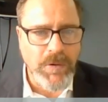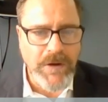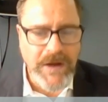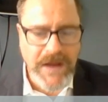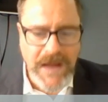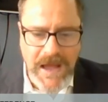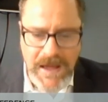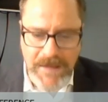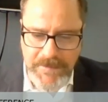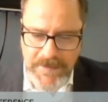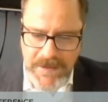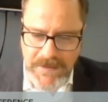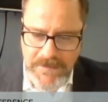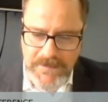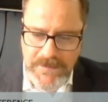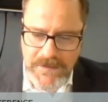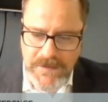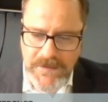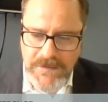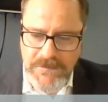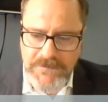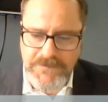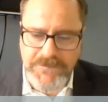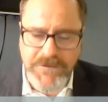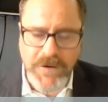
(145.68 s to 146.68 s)
for putting up
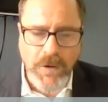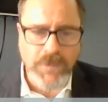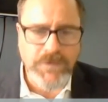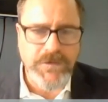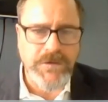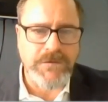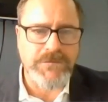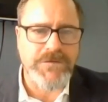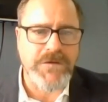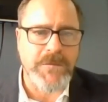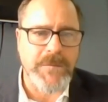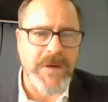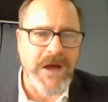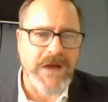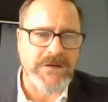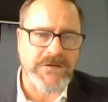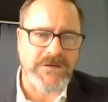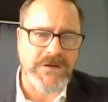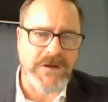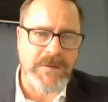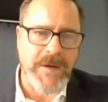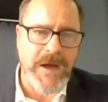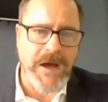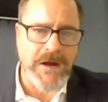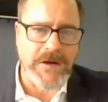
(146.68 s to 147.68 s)
false
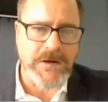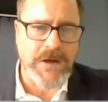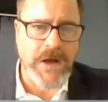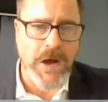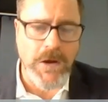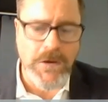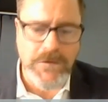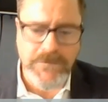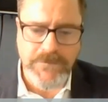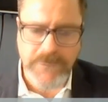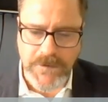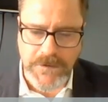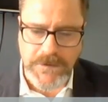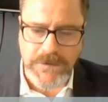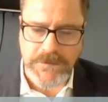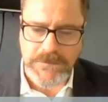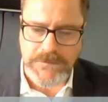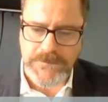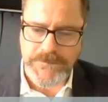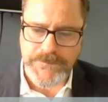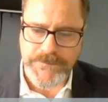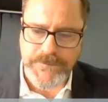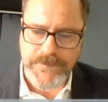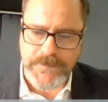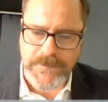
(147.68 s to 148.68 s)
information about
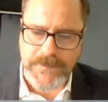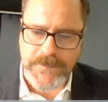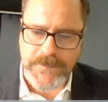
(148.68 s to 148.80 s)
COVID,